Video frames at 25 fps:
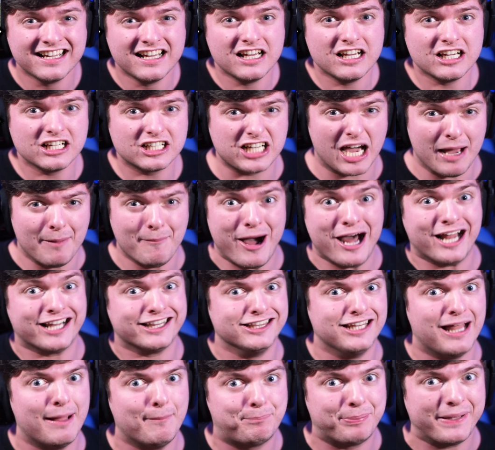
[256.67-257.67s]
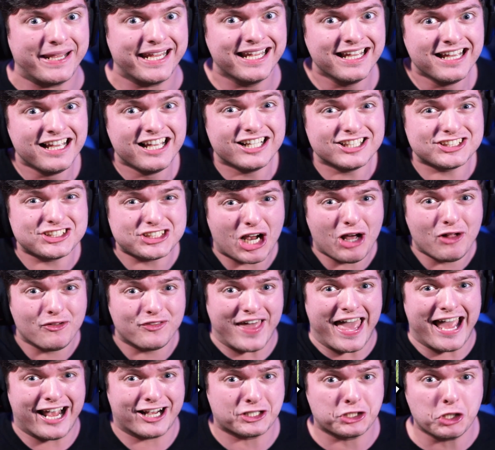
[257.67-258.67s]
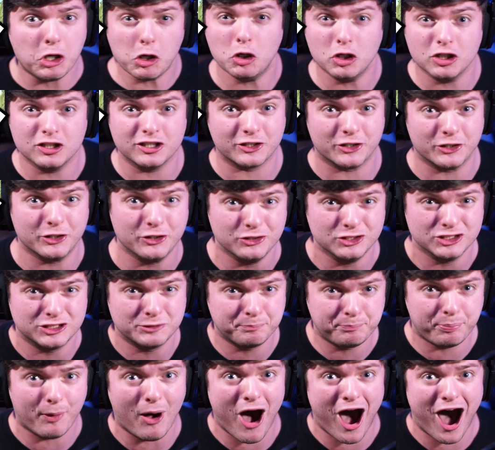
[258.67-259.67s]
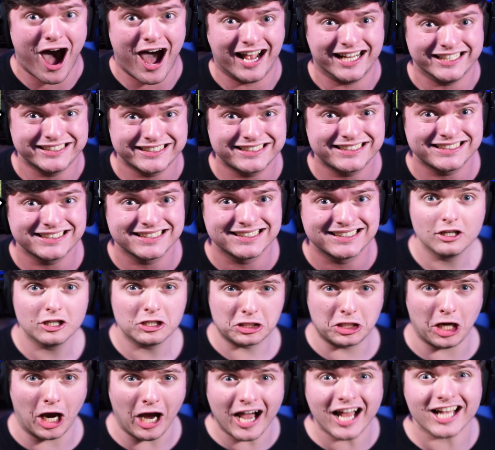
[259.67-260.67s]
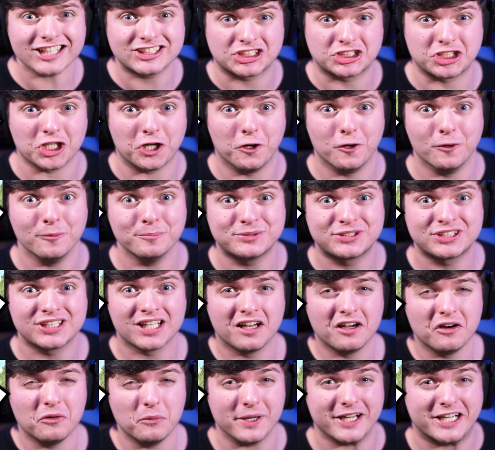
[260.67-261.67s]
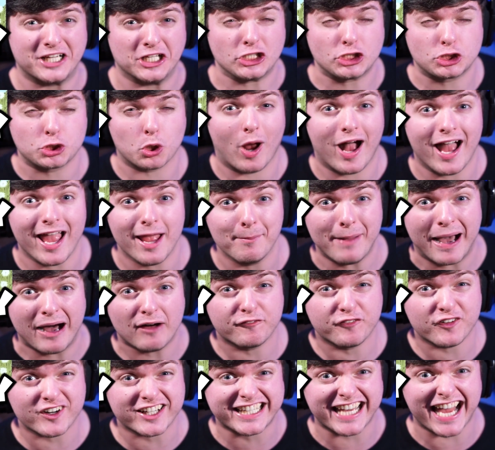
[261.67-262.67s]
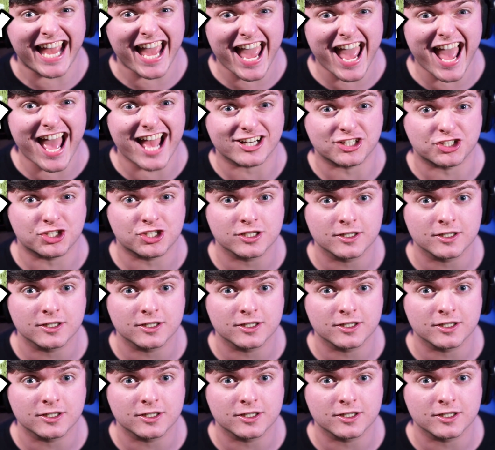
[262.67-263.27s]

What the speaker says: Come on, Lumpy. Show that cooler who's boss. Costumes? We can try him out for cash!